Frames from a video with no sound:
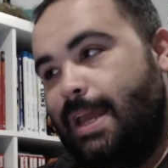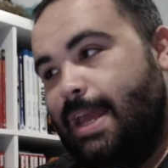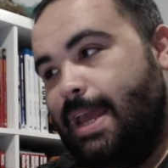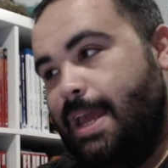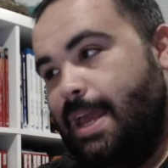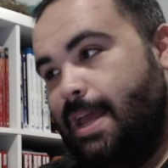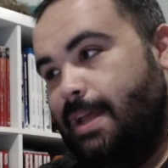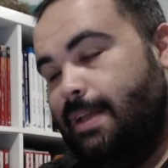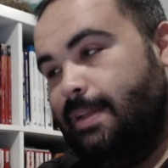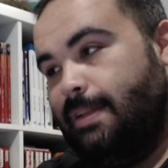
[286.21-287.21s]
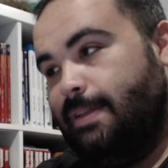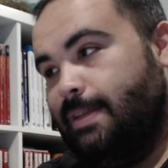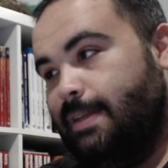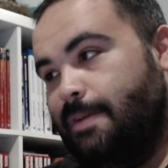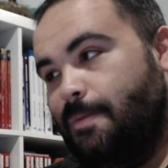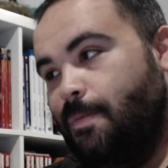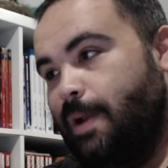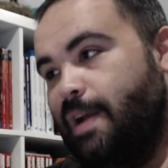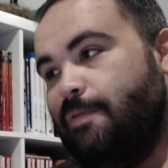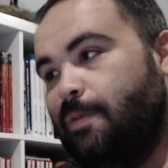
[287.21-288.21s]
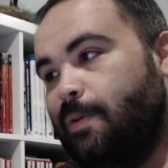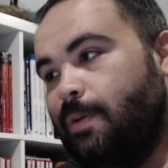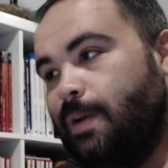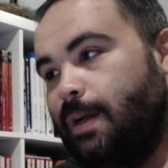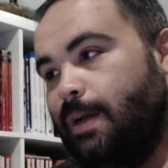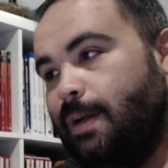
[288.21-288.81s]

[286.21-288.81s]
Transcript: and whatever,